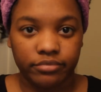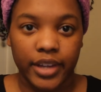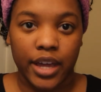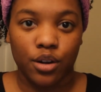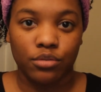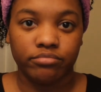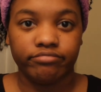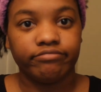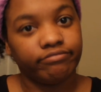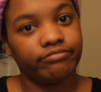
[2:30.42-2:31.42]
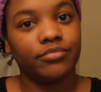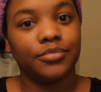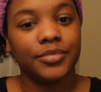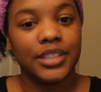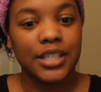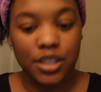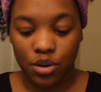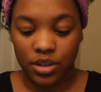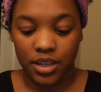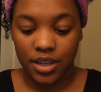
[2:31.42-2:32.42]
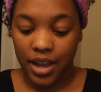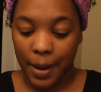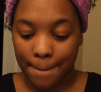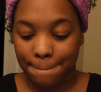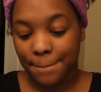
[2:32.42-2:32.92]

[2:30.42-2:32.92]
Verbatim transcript: at home. So yeah,